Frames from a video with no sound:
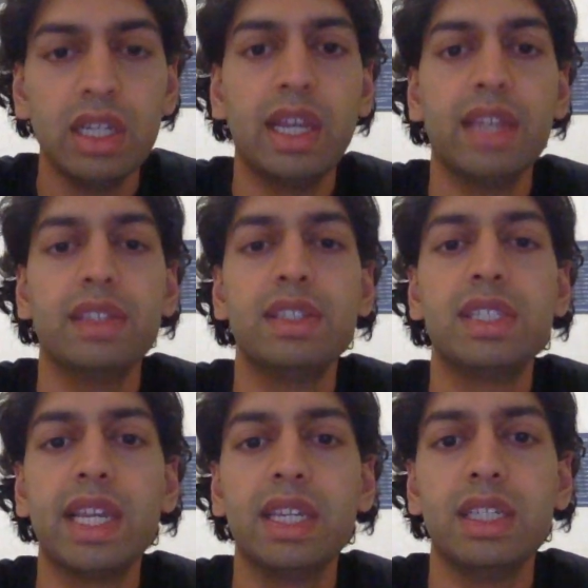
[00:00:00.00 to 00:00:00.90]
And the
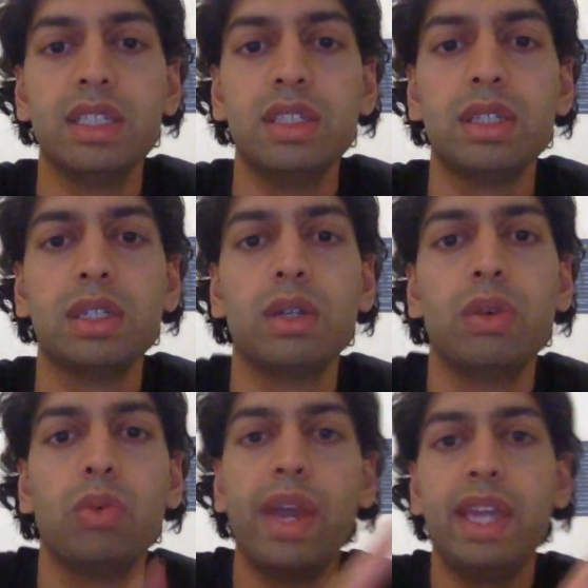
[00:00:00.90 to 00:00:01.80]
second
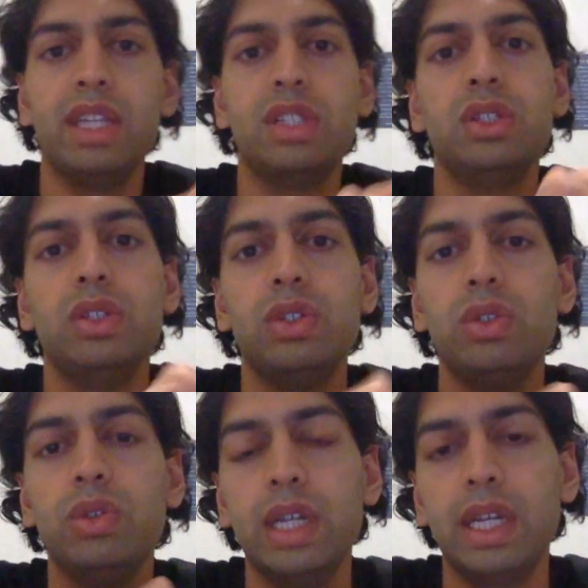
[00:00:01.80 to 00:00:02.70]
way
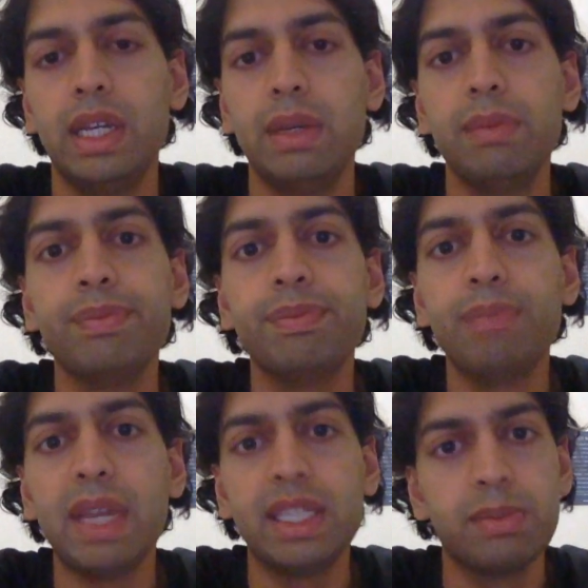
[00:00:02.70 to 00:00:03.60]
to
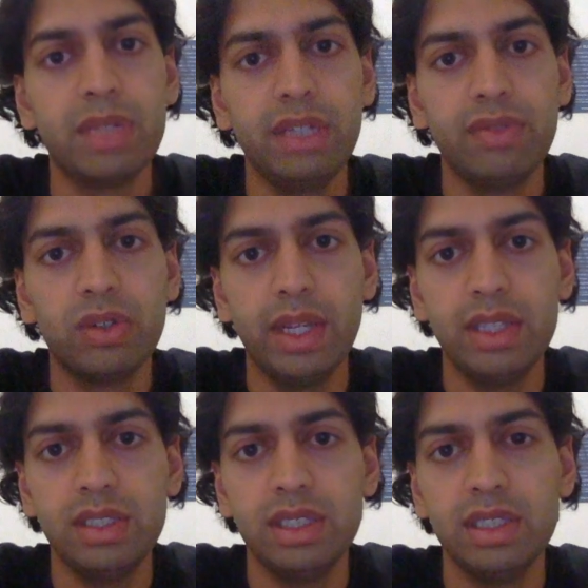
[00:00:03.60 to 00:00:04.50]
pay less money for
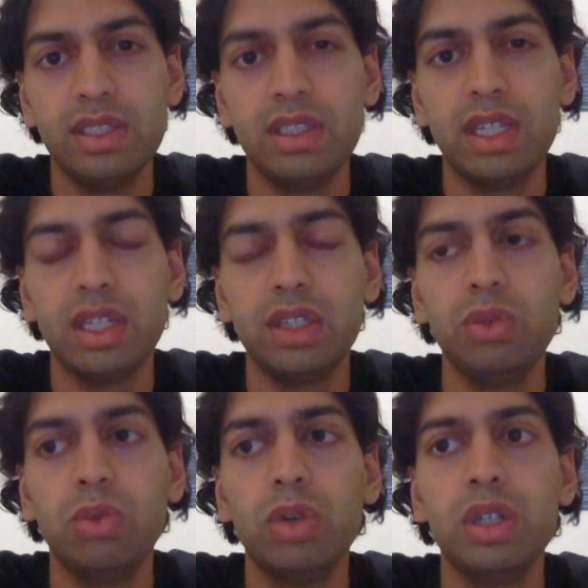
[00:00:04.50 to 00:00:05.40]
rent is that you
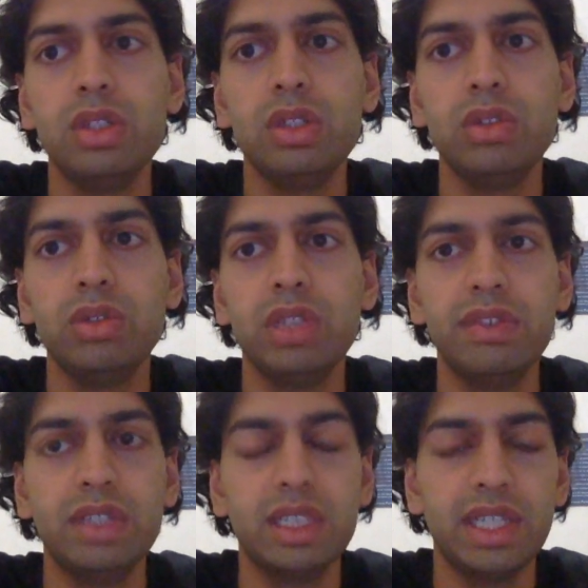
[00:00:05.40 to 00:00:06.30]
want to
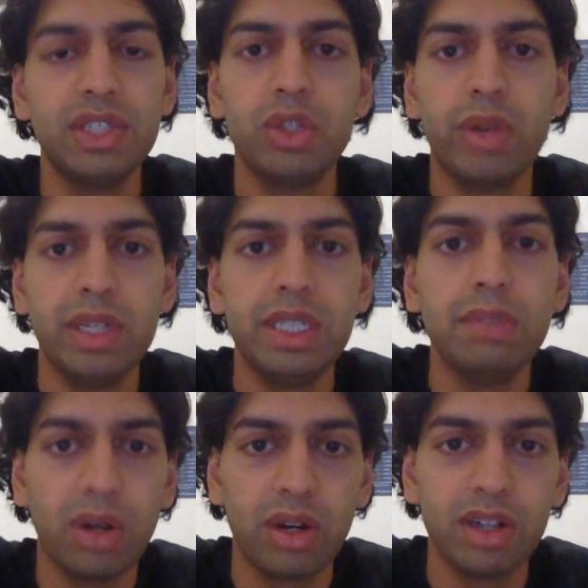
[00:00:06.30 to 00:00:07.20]
live in a less trendy
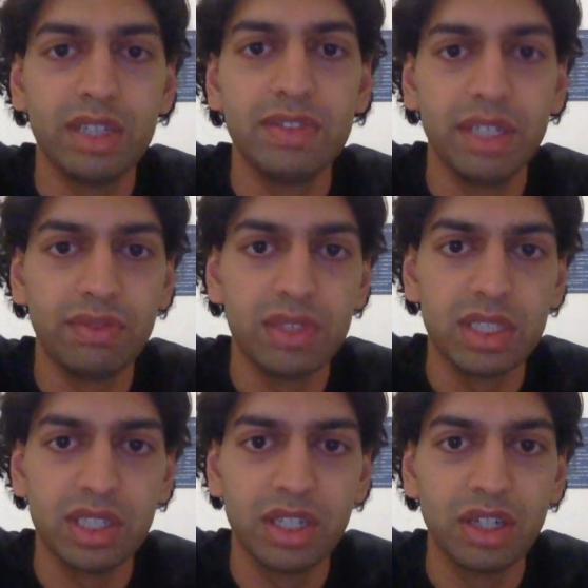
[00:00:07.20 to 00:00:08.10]
part of San
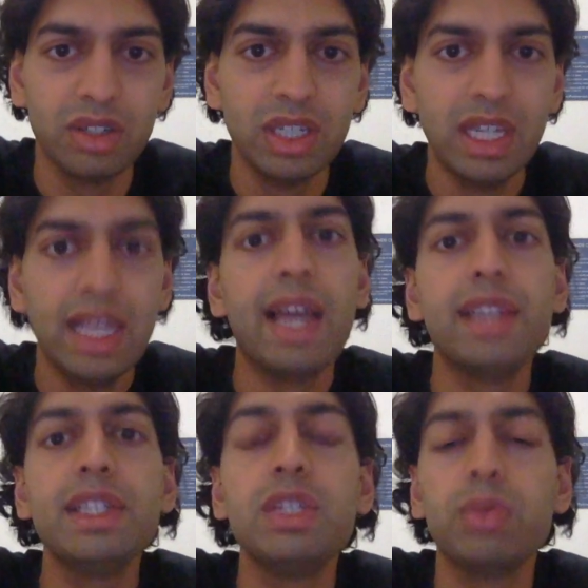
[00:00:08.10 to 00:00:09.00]
Francisco, at
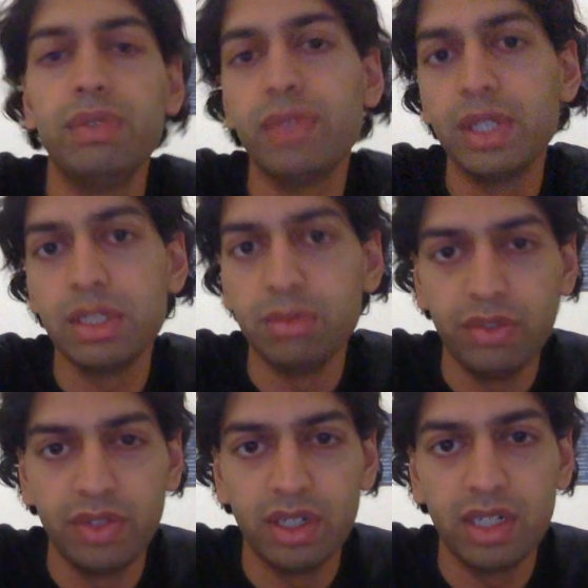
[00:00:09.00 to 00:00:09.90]
least when you first
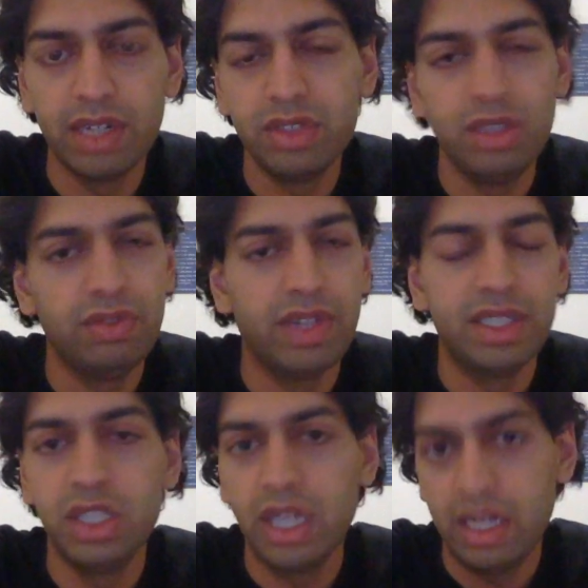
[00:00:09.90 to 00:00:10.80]
move here. After you find a
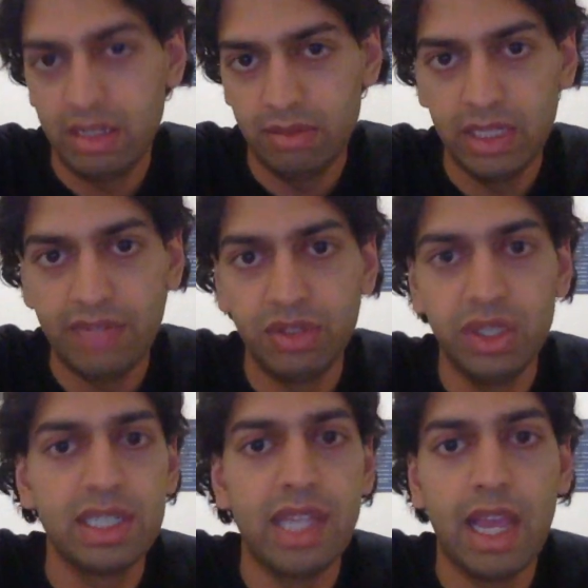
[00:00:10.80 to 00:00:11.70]
job and after you
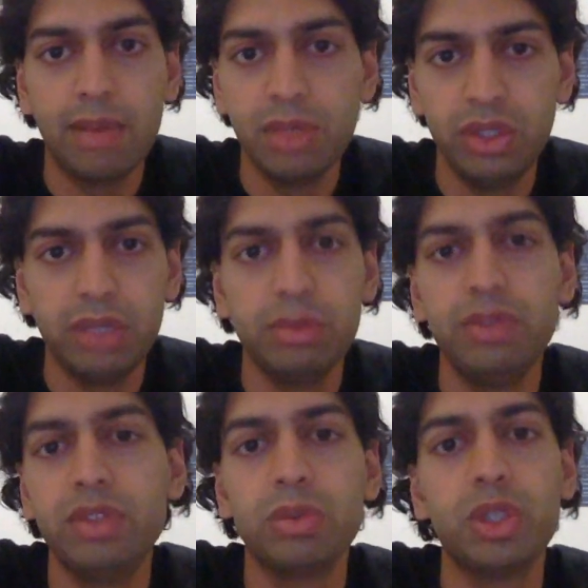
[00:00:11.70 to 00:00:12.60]
get established, you can move
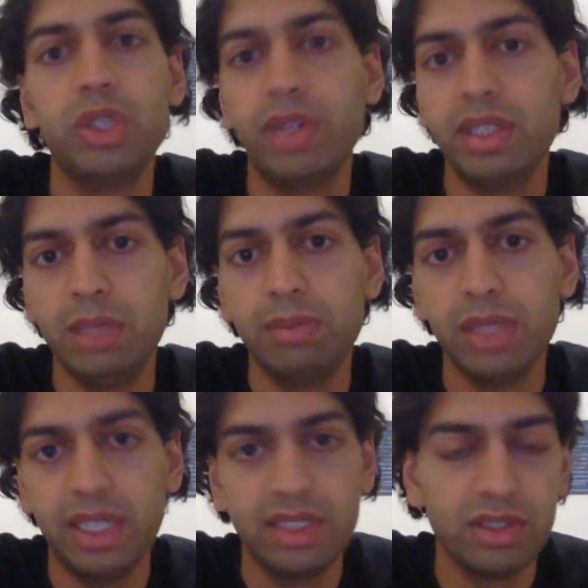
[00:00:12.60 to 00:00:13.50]
to the more trendy
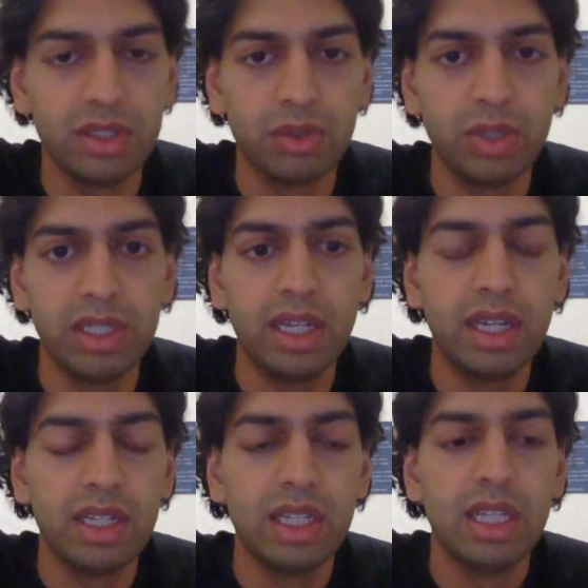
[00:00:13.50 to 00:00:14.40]
places or whatnot.